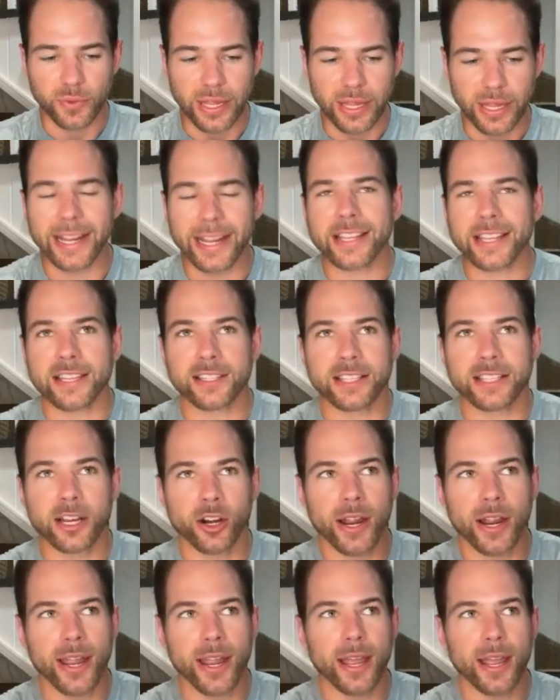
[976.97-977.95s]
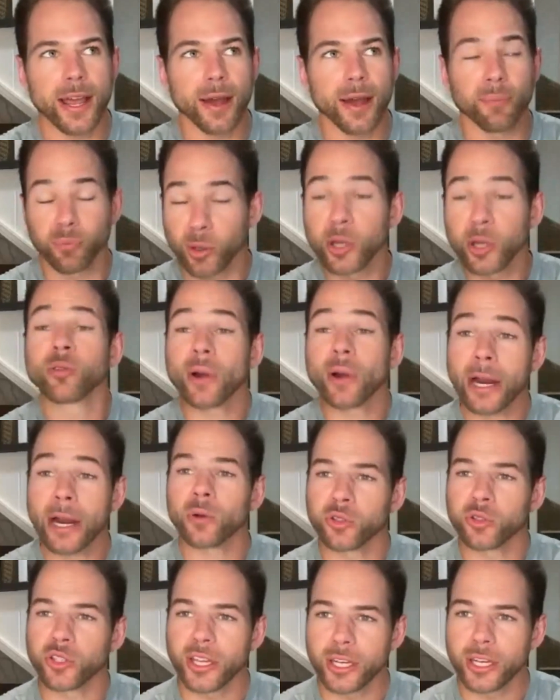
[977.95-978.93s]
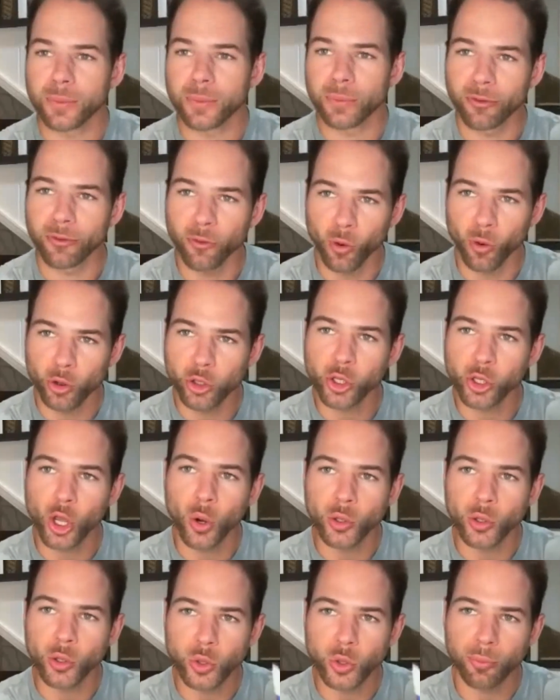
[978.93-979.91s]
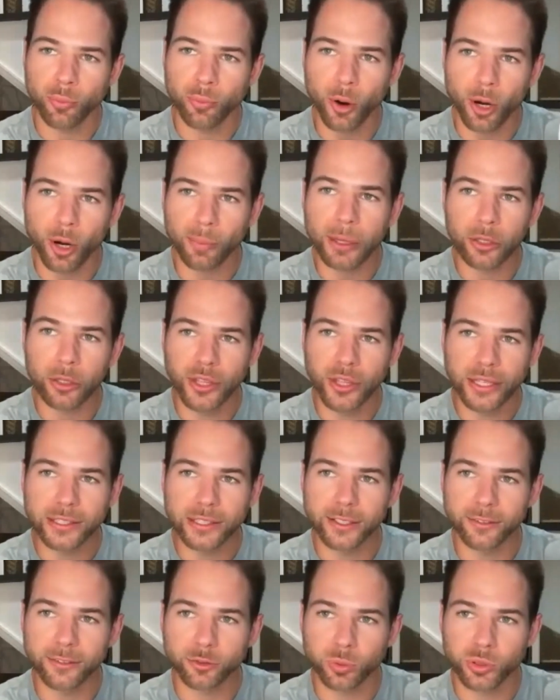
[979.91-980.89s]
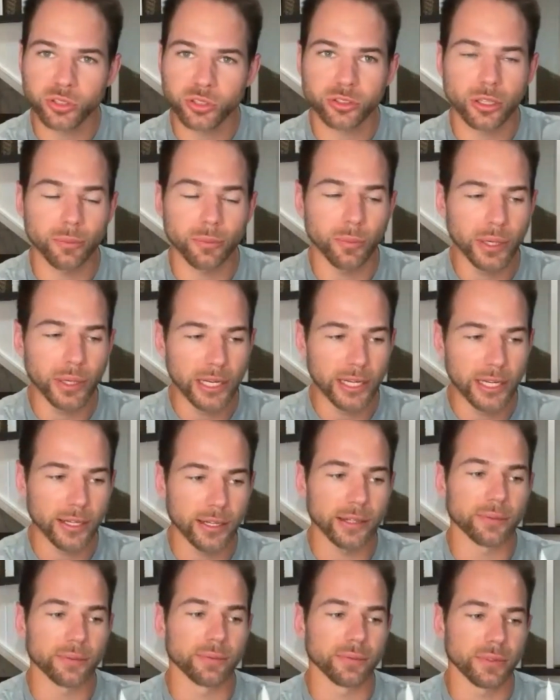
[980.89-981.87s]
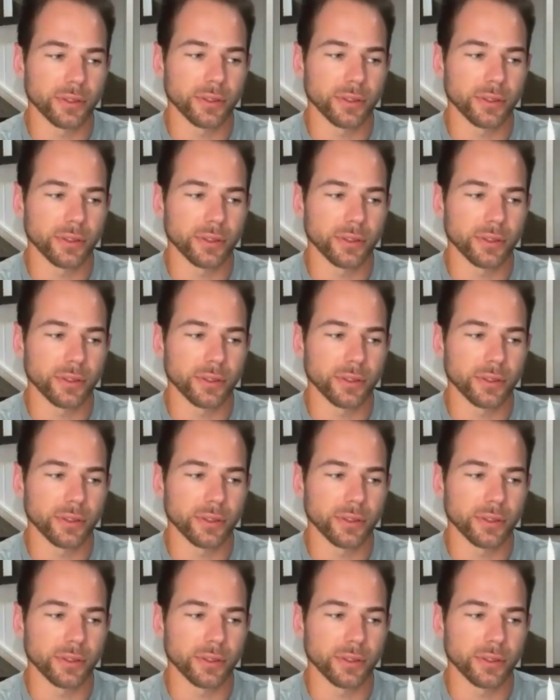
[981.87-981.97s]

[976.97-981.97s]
i guess is there a uh, prerequisite before you go into a barbell deadlift with somebody